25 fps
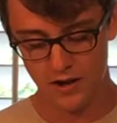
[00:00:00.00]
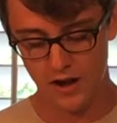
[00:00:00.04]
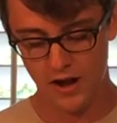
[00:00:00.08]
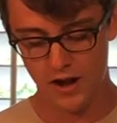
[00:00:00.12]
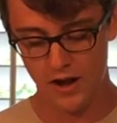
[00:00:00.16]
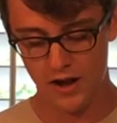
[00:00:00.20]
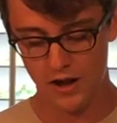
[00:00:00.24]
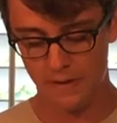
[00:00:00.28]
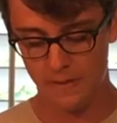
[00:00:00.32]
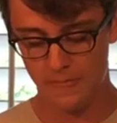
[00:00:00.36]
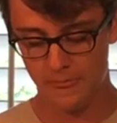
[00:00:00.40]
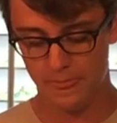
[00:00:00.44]

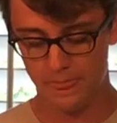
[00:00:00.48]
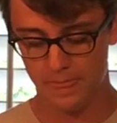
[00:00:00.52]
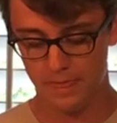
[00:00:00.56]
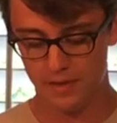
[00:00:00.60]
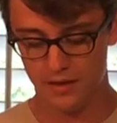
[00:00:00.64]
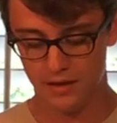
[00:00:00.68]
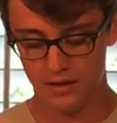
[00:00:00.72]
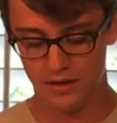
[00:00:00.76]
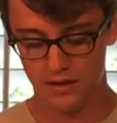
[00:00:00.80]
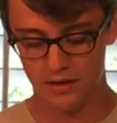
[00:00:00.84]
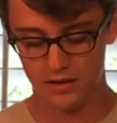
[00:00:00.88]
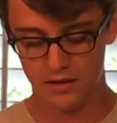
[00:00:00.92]
Um,
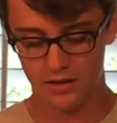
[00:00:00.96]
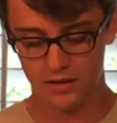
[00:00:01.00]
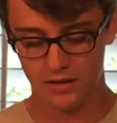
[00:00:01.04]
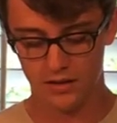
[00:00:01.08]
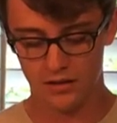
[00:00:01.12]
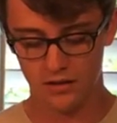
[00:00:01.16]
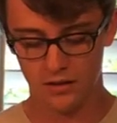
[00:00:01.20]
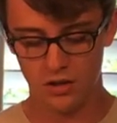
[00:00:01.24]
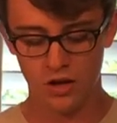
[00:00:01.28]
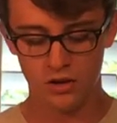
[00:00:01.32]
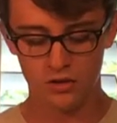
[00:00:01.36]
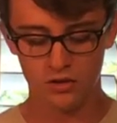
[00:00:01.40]

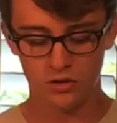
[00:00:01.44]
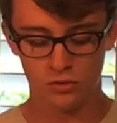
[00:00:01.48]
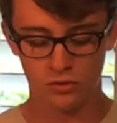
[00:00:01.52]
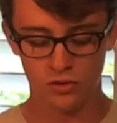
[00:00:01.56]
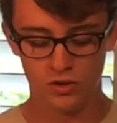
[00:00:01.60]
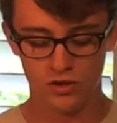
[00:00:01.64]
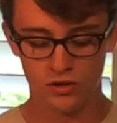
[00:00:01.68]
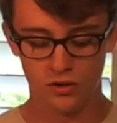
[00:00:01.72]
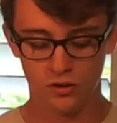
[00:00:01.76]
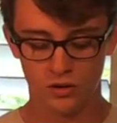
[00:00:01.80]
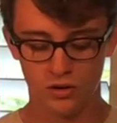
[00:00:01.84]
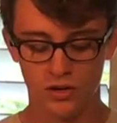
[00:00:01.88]
long
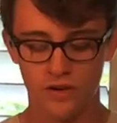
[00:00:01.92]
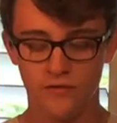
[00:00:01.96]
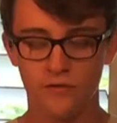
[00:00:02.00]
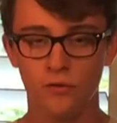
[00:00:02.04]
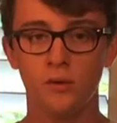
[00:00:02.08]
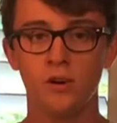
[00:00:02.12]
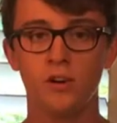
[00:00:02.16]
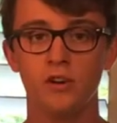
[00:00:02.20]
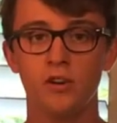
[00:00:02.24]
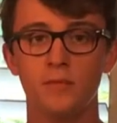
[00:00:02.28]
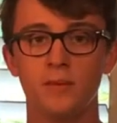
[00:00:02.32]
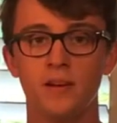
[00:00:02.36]
story short, if
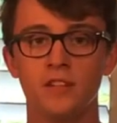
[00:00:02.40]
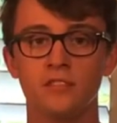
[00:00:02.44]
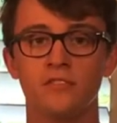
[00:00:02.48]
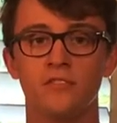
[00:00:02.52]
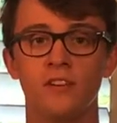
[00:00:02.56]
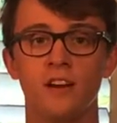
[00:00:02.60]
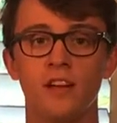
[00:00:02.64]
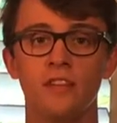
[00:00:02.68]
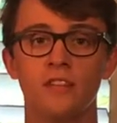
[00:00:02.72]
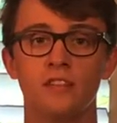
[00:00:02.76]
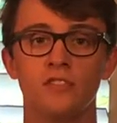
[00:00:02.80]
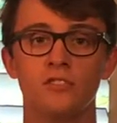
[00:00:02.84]
you want a new best
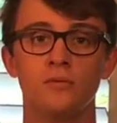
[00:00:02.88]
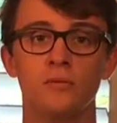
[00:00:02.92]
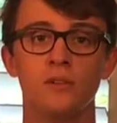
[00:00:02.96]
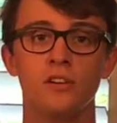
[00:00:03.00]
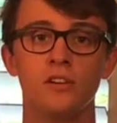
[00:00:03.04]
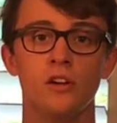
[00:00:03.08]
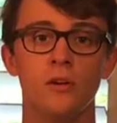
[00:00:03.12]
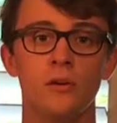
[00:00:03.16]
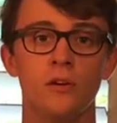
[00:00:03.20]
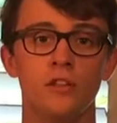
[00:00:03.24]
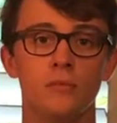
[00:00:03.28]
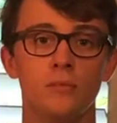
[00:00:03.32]
friend, there's
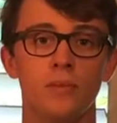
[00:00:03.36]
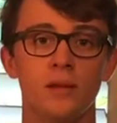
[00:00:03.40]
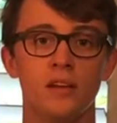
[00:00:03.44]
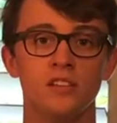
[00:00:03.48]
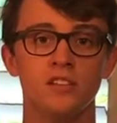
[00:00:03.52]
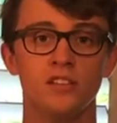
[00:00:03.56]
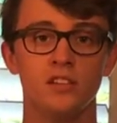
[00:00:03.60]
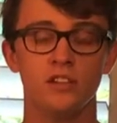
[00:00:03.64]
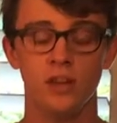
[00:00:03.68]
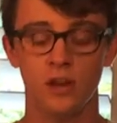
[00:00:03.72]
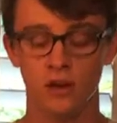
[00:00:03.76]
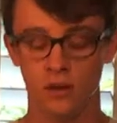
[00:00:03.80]
really no other
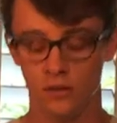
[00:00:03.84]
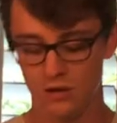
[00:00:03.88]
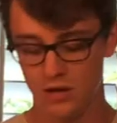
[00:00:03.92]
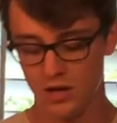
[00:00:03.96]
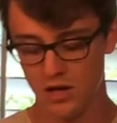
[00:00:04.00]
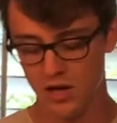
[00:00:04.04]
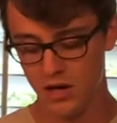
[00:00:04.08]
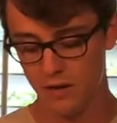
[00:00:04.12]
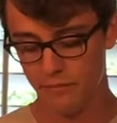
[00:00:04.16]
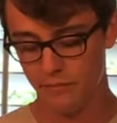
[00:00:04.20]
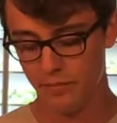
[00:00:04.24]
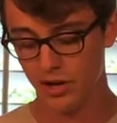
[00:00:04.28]
place to go
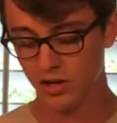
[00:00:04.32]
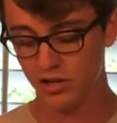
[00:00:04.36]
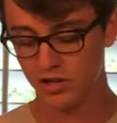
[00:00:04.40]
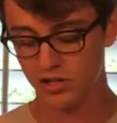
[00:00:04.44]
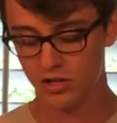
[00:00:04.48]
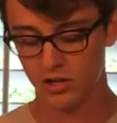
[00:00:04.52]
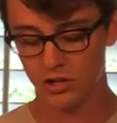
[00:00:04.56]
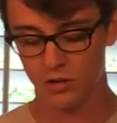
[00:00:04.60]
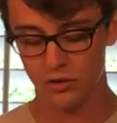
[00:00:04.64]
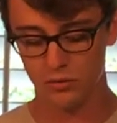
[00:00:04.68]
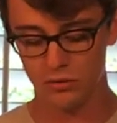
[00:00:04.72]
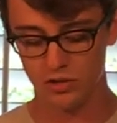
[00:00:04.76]
but
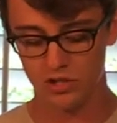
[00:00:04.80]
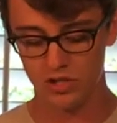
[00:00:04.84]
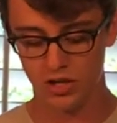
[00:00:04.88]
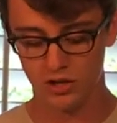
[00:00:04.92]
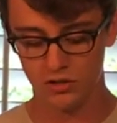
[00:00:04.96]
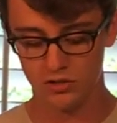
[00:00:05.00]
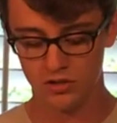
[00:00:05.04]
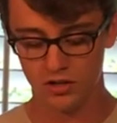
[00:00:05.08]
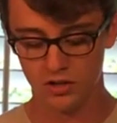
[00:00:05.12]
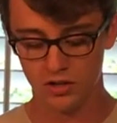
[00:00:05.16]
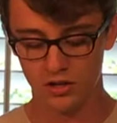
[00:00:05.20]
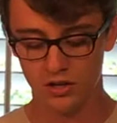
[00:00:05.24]
to go to a
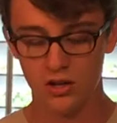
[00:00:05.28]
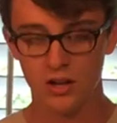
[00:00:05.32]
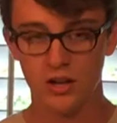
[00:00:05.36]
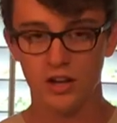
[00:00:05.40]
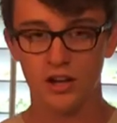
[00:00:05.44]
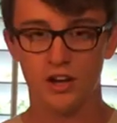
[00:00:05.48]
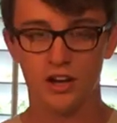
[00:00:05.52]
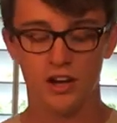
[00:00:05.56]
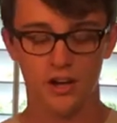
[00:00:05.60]
shelter.